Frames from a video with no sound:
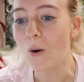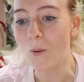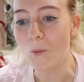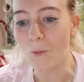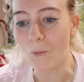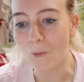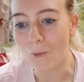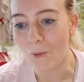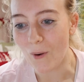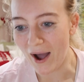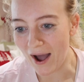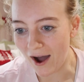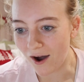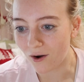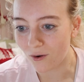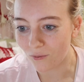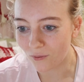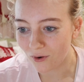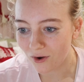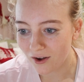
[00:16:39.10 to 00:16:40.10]

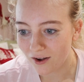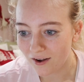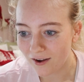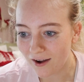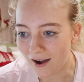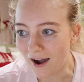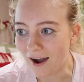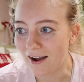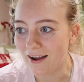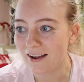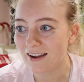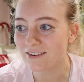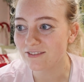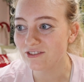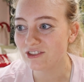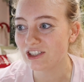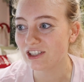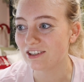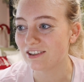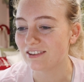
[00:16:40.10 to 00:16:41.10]
Wow. I have
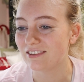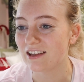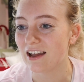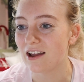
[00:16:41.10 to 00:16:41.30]
chills.